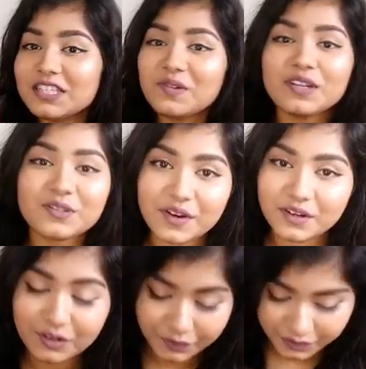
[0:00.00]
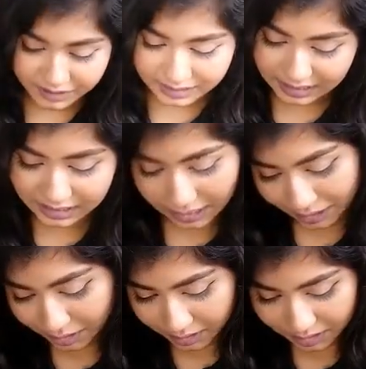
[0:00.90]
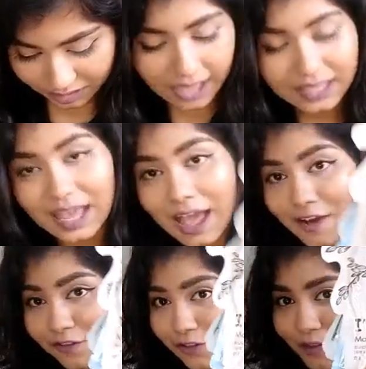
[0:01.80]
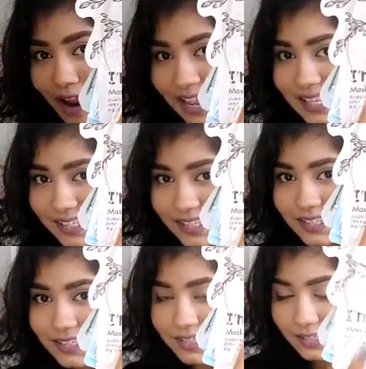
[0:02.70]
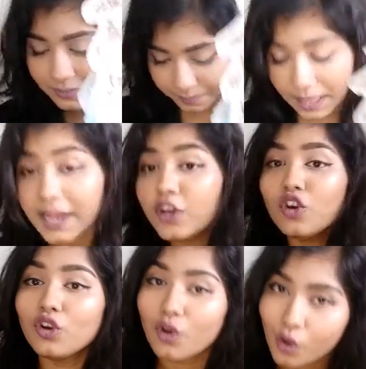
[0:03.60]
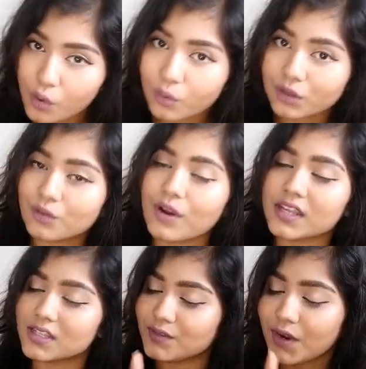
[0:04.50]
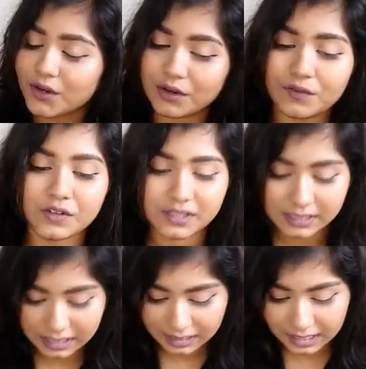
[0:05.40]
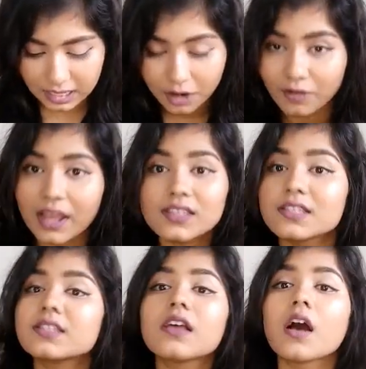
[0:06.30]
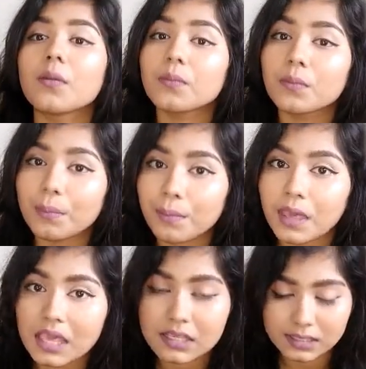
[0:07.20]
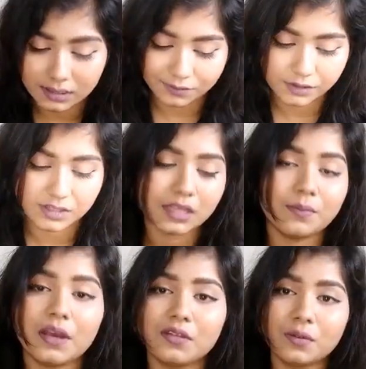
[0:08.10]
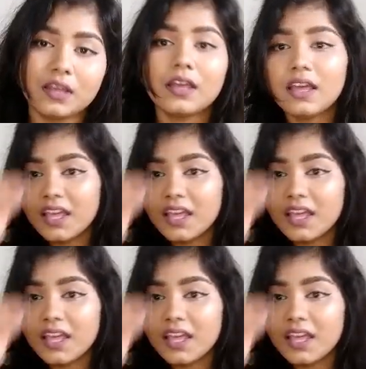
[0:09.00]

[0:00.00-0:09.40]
that seaweed is very good for skincare. I have rice. I know that rice is very good for skin. Rice is amazing for skin, by the way.